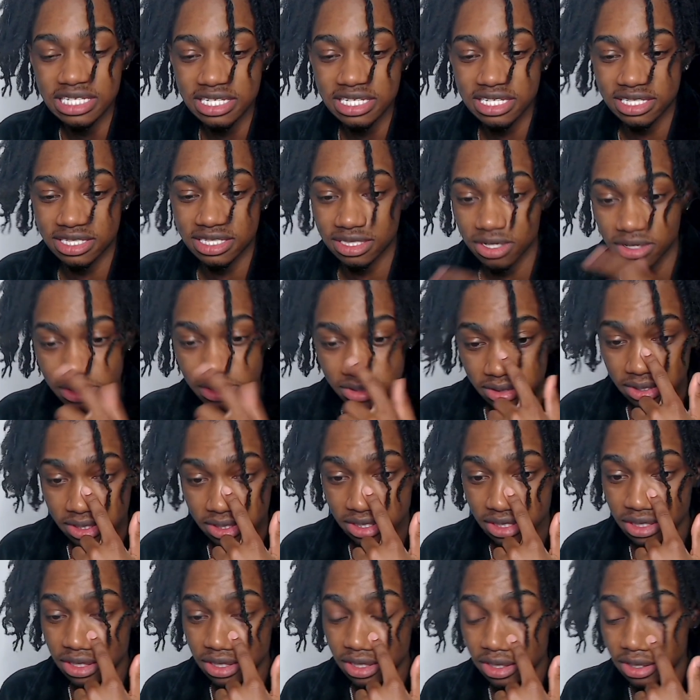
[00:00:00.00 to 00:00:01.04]
is
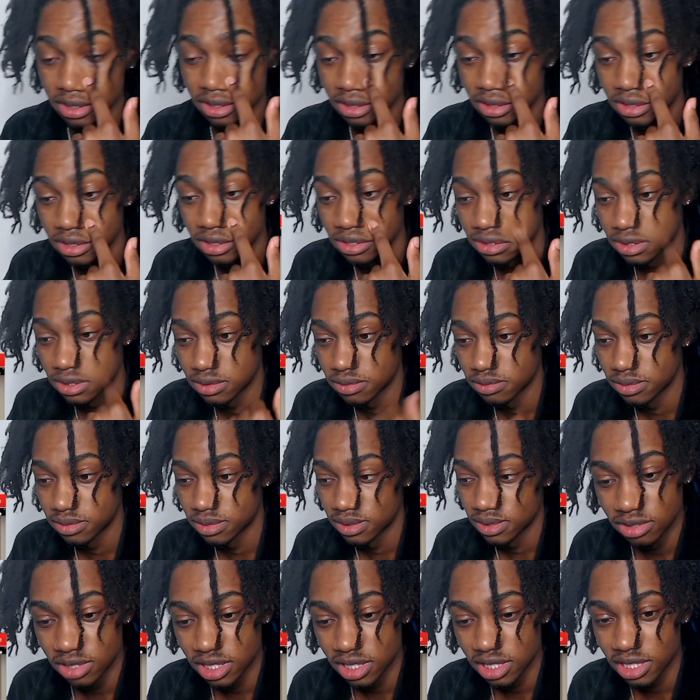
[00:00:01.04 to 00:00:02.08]
going dumb.
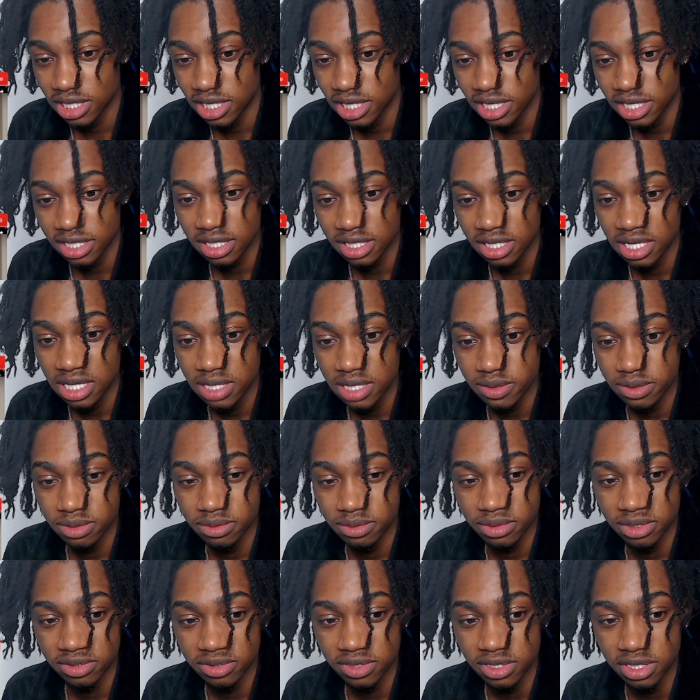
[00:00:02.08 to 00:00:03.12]
cannot keep him
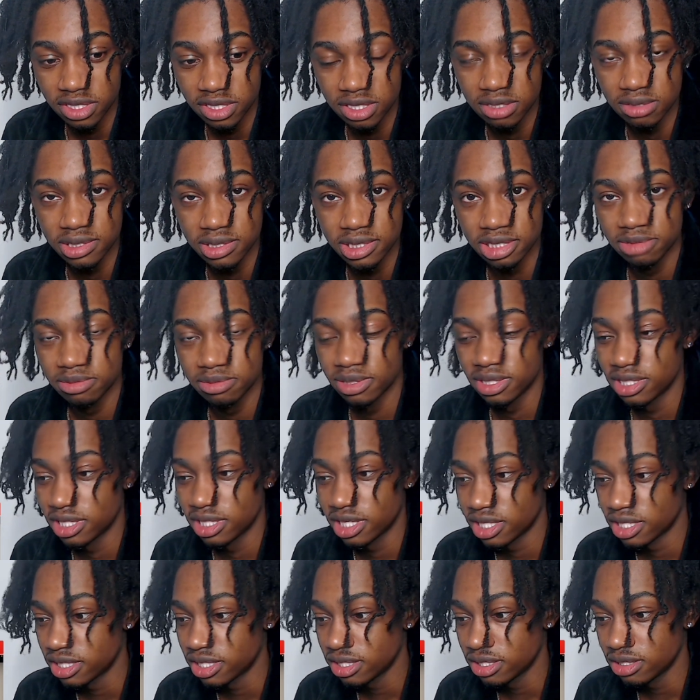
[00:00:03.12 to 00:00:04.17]
if he don't want to be
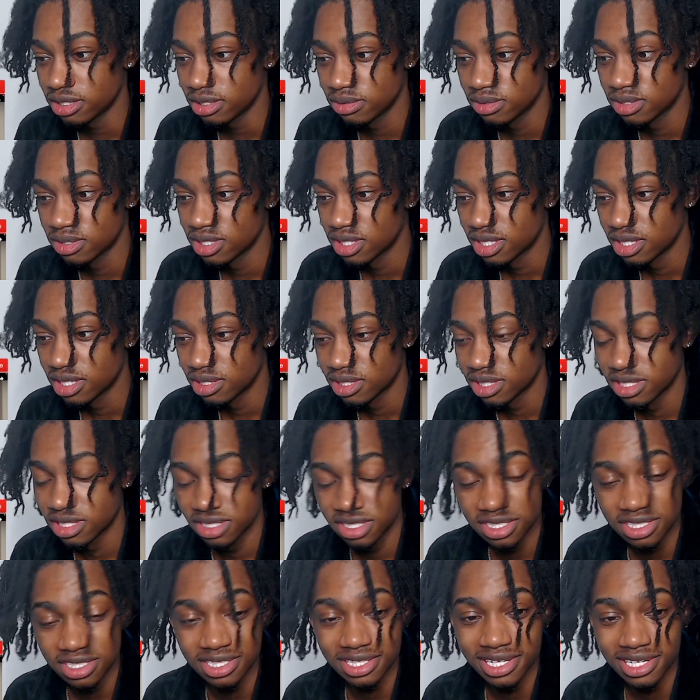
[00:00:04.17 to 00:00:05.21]
kept. Cause
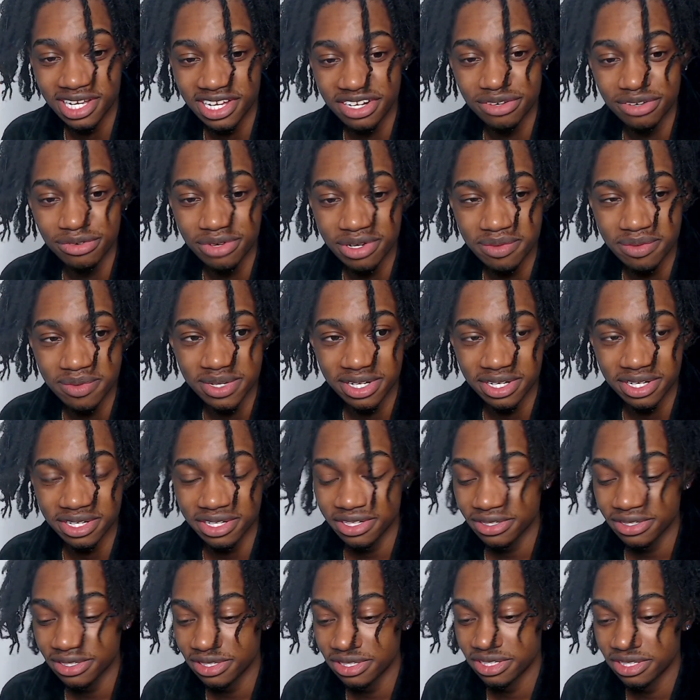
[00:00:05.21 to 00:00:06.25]
there's a lot of women out
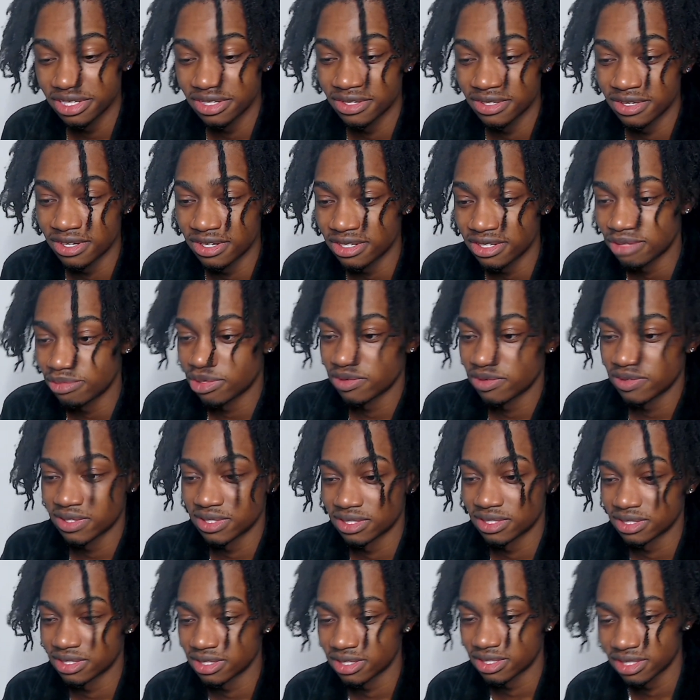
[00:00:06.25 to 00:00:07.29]
here looking dumb
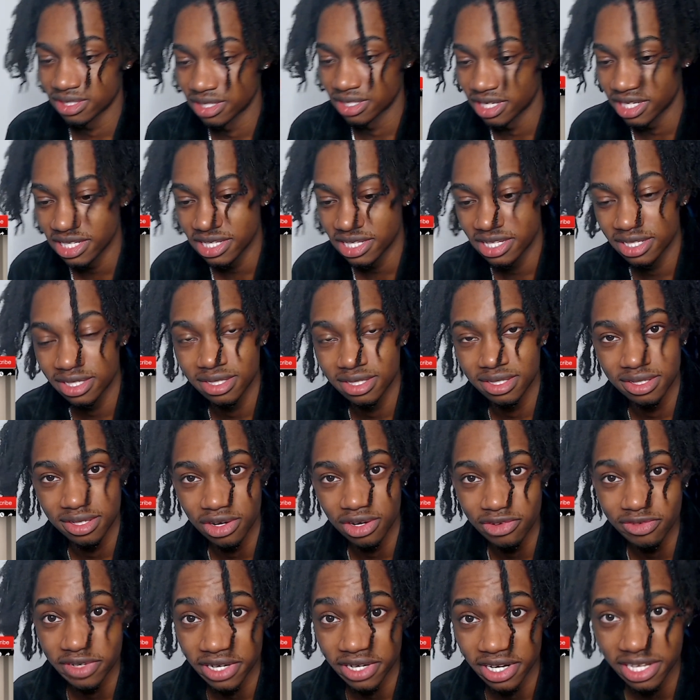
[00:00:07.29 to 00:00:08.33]
over nothing,
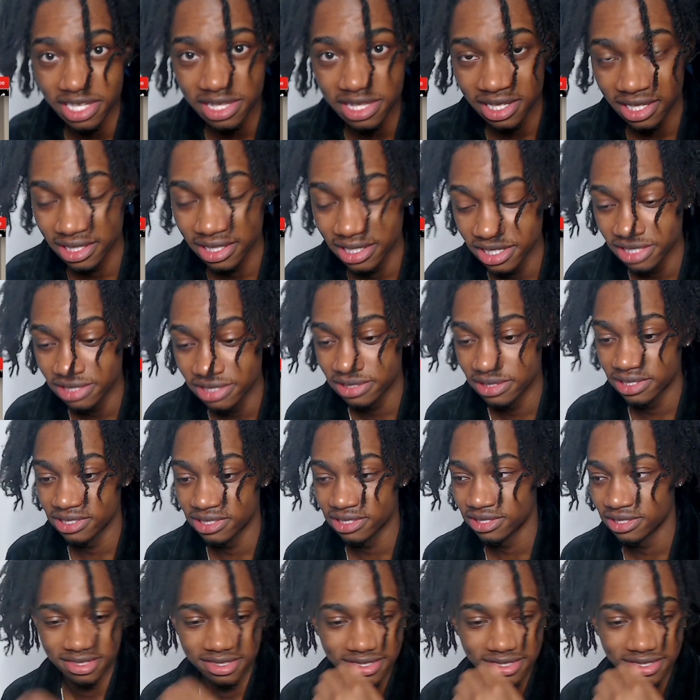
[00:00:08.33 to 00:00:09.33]
over nothing, literally.